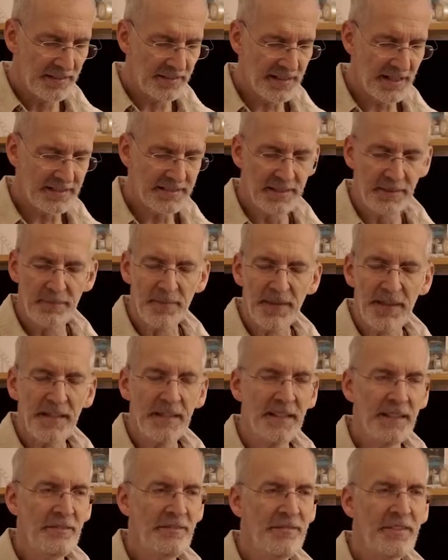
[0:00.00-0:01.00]
that
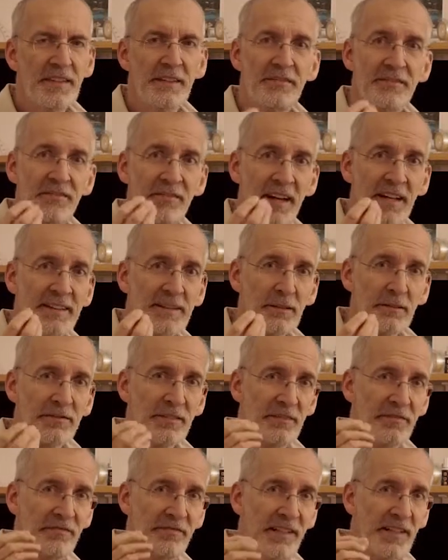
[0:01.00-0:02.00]
even the fat of
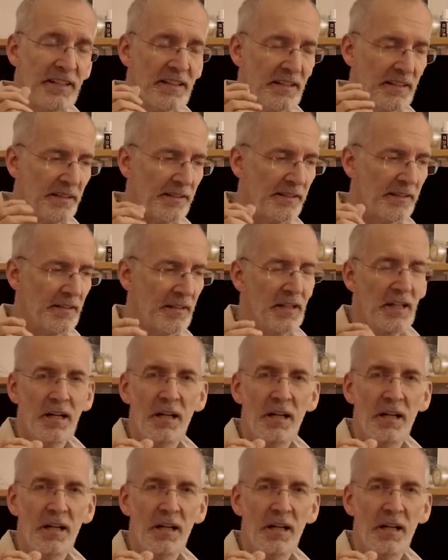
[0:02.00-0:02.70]
the fingers,